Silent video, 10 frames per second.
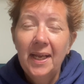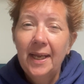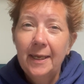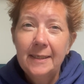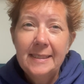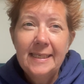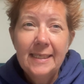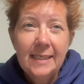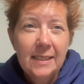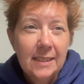and
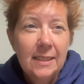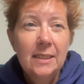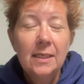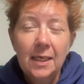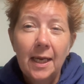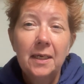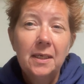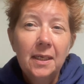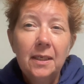is, and,